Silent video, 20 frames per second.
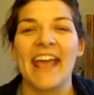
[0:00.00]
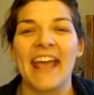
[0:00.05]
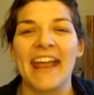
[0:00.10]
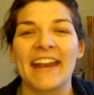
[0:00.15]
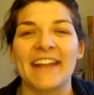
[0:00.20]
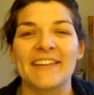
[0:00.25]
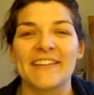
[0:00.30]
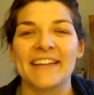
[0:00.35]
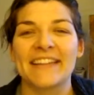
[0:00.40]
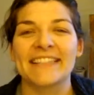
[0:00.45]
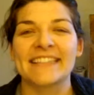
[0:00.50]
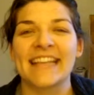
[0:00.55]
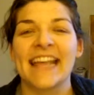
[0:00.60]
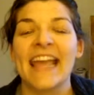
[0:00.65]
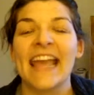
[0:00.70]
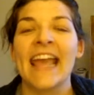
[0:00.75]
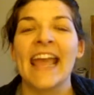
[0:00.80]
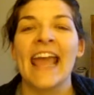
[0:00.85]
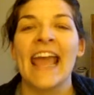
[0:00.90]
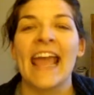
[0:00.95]
Anyways,
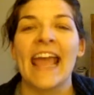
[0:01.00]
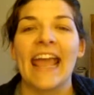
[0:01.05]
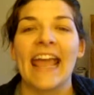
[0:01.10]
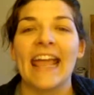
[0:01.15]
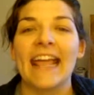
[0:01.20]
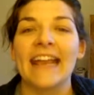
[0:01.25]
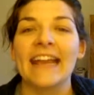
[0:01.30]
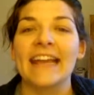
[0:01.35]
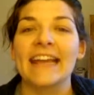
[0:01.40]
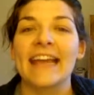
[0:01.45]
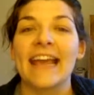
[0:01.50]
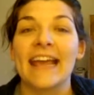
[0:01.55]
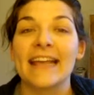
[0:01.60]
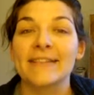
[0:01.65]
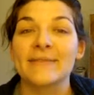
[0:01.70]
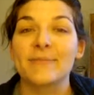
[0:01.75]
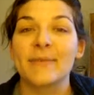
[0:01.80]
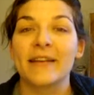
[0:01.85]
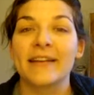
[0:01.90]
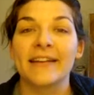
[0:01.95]
it
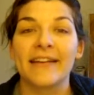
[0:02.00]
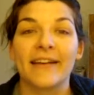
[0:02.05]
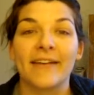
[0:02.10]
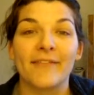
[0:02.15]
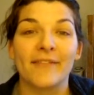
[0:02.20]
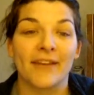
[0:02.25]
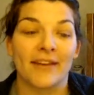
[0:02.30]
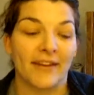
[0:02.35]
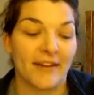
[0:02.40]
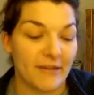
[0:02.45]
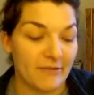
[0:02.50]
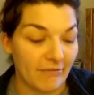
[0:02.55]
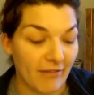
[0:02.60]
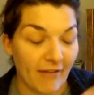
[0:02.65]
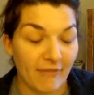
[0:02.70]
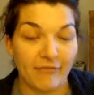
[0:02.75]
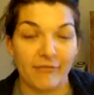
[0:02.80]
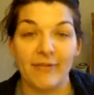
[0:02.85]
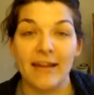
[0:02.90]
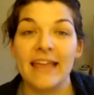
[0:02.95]
has been a very
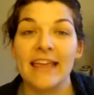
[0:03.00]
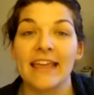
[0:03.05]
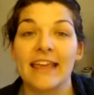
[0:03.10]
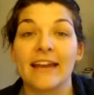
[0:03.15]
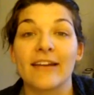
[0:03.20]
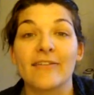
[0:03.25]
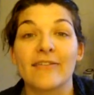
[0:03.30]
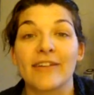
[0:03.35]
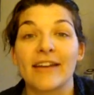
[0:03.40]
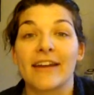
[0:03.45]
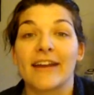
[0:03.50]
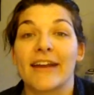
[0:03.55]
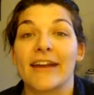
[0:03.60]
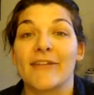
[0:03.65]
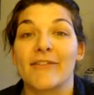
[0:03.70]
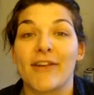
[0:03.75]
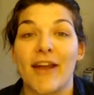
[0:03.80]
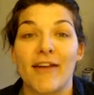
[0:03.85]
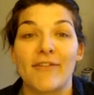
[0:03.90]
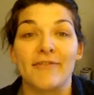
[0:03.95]
rough week and a
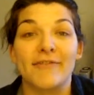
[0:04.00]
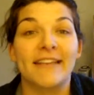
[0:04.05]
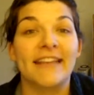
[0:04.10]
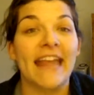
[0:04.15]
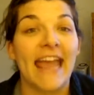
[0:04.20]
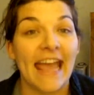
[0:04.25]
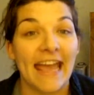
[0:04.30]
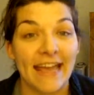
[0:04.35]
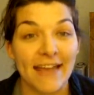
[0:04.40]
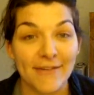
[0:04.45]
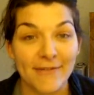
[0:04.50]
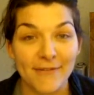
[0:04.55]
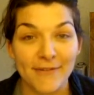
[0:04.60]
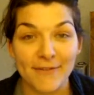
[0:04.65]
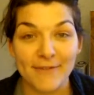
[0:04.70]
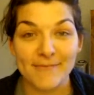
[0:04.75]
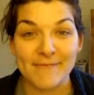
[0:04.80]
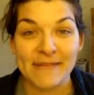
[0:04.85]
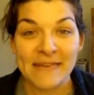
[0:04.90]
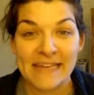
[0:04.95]
very rough day
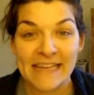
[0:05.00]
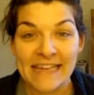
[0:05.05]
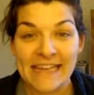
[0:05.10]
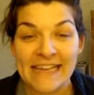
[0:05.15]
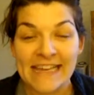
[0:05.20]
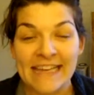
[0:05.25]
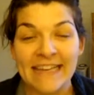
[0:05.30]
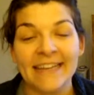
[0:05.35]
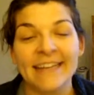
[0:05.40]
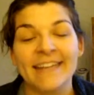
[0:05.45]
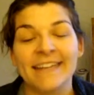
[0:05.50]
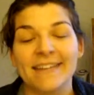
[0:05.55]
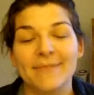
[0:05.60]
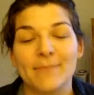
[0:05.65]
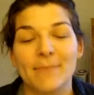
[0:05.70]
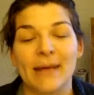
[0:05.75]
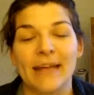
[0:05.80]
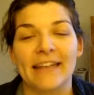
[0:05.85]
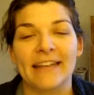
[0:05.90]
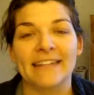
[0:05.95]
for me,
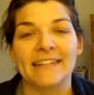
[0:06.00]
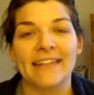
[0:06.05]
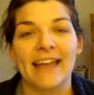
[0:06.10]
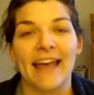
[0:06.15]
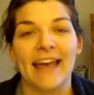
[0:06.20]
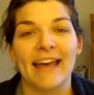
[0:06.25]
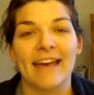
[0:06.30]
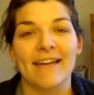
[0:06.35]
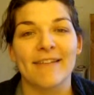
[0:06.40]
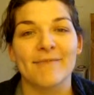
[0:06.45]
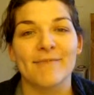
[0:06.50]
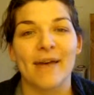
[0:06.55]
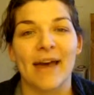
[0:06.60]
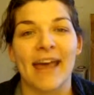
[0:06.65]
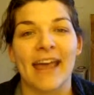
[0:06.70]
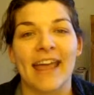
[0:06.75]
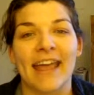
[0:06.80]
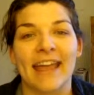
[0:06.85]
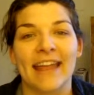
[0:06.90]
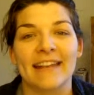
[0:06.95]
but
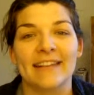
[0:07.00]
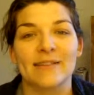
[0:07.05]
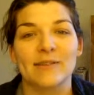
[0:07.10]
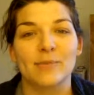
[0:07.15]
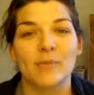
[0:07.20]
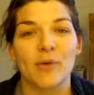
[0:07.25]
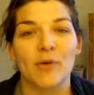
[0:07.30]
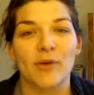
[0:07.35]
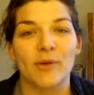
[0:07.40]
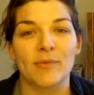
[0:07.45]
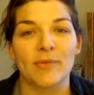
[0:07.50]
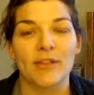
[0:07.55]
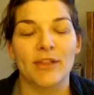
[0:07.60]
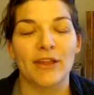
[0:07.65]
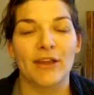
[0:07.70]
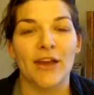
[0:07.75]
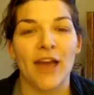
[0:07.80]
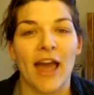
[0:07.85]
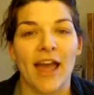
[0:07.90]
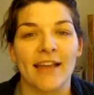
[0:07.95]
I hadn't spoken with
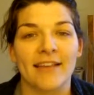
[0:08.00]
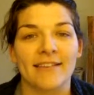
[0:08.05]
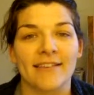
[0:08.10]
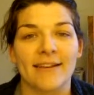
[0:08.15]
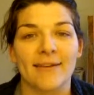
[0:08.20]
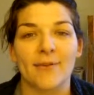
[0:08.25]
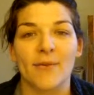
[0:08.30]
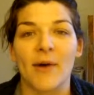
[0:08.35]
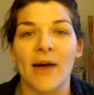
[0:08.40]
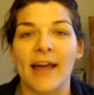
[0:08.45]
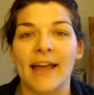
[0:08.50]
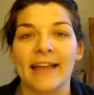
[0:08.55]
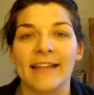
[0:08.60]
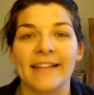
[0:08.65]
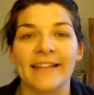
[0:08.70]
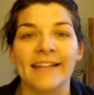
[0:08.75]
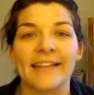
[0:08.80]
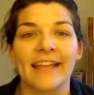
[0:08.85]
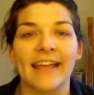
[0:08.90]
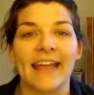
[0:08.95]
you guys in a
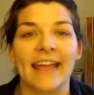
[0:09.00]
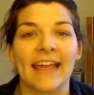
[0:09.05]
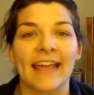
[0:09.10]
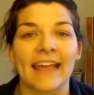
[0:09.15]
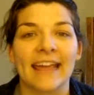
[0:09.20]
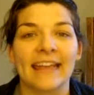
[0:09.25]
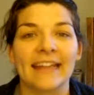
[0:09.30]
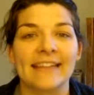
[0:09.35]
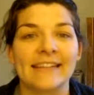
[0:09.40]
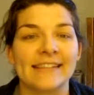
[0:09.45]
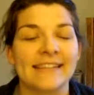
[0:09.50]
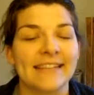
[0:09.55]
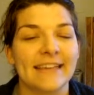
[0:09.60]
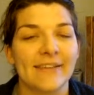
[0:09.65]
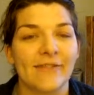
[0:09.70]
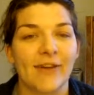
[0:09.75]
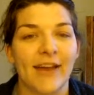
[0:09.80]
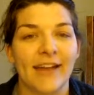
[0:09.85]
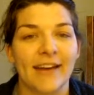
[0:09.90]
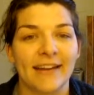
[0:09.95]
while, and
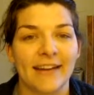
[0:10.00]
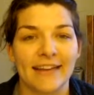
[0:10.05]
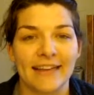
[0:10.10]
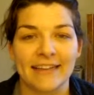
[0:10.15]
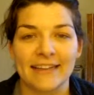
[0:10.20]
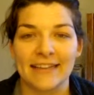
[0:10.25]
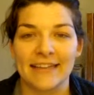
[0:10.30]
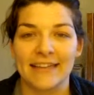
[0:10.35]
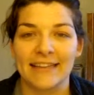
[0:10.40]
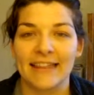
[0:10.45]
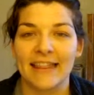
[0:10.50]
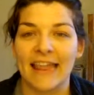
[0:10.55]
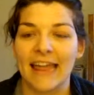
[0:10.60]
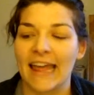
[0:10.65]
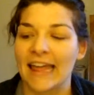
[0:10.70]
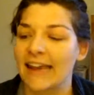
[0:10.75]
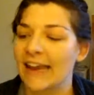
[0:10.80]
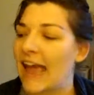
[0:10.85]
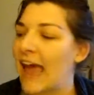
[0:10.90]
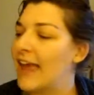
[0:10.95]
Steve had an idea
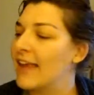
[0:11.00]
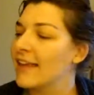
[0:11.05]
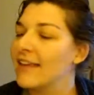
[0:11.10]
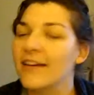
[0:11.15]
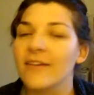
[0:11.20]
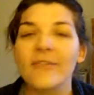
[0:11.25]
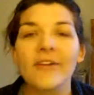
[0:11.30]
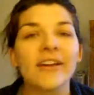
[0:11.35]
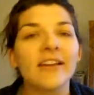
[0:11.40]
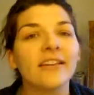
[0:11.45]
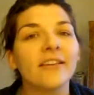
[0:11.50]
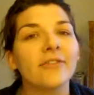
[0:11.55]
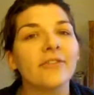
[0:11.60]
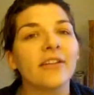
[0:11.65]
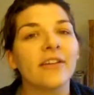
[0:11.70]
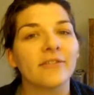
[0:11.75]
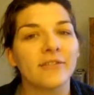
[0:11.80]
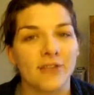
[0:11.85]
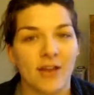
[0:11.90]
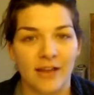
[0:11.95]
that, you know what, you
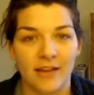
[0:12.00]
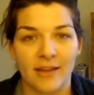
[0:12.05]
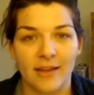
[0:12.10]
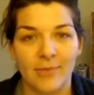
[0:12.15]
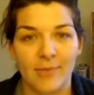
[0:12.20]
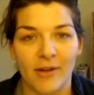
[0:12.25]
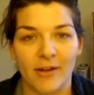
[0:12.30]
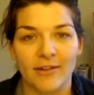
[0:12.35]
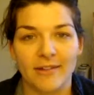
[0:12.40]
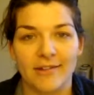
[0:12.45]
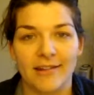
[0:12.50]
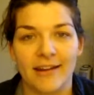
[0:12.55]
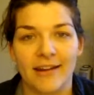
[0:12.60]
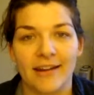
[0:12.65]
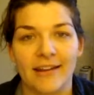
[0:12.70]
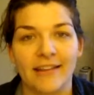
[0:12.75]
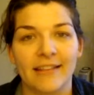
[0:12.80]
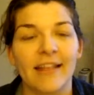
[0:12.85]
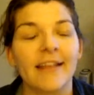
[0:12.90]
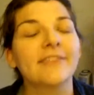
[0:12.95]
love talking about your
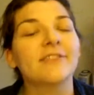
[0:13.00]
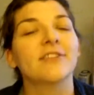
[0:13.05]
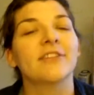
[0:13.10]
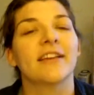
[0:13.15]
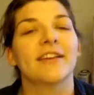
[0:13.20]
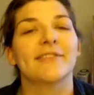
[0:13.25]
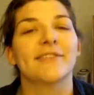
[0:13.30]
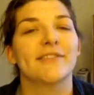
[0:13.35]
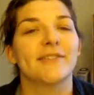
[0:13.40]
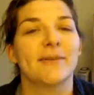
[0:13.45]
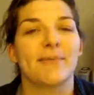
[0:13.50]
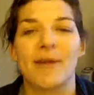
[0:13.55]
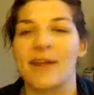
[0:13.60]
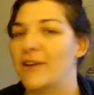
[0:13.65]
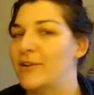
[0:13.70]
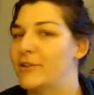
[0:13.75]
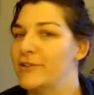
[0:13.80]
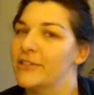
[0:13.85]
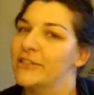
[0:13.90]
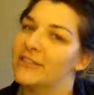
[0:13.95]
knitting. That should give you some
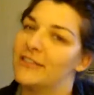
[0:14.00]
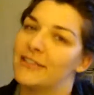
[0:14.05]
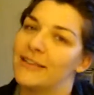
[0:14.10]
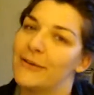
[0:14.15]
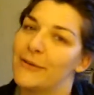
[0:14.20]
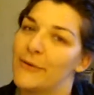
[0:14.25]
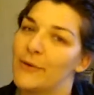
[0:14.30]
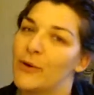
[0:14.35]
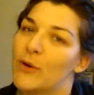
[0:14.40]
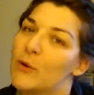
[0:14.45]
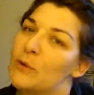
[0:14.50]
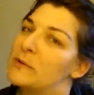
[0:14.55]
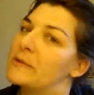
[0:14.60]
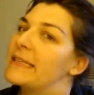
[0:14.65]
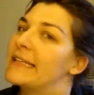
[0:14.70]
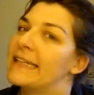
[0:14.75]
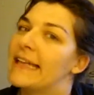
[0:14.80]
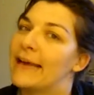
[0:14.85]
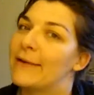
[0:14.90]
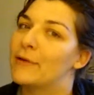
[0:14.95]
energy, so go
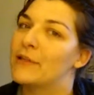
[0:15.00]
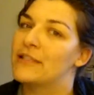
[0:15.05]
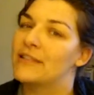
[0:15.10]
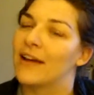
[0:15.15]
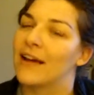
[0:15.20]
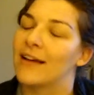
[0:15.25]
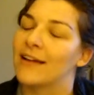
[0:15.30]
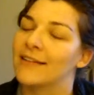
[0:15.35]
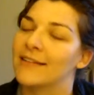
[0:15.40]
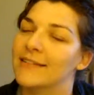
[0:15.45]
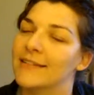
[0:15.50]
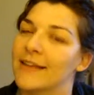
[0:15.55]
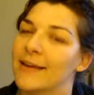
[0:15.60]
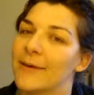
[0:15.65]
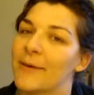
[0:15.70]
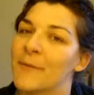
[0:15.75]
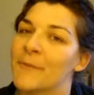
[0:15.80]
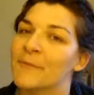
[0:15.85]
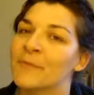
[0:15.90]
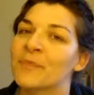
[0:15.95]
sit down and talk.
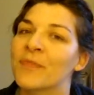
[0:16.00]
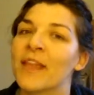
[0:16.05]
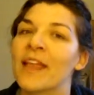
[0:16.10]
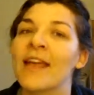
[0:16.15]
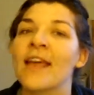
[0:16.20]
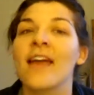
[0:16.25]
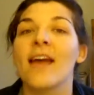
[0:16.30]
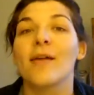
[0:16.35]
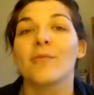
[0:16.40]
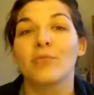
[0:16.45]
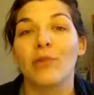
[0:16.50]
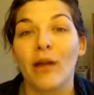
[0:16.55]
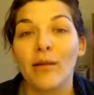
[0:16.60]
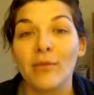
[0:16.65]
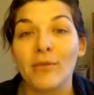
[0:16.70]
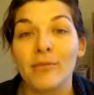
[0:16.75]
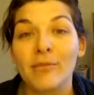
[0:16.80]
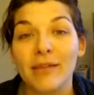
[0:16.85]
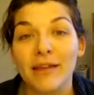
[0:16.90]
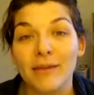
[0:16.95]
So,
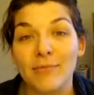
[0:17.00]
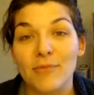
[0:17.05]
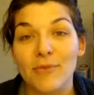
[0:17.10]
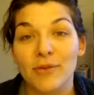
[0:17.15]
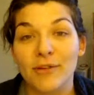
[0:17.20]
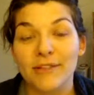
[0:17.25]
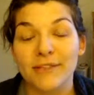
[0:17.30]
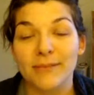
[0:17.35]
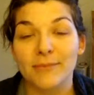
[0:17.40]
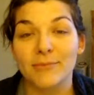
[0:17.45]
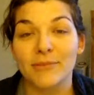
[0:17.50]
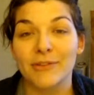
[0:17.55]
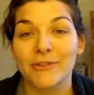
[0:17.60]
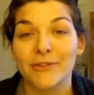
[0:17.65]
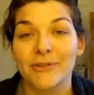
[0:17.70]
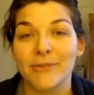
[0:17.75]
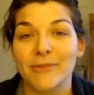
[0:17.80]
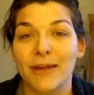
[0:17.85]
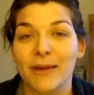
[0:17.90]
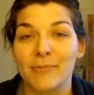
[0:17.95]
probably a more
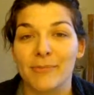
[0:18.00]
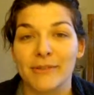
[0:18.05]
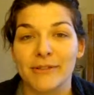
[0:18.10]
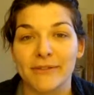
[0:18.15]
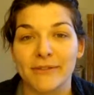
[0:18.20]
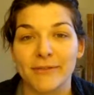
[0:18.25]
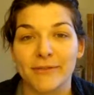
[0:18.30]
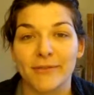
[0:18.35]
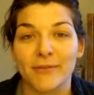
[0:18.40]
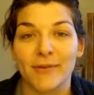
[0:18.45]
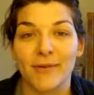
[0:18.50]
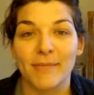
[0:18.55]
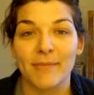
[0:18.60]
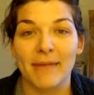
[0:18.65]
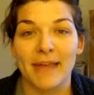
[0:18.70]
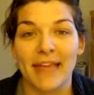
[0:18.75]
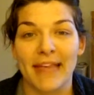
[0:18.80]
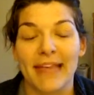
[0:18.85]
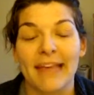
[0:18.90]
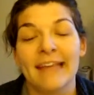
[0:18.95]
subdued episode for
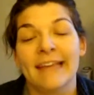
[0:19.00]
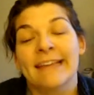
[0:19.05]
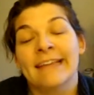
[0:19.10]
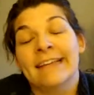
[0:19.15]
me.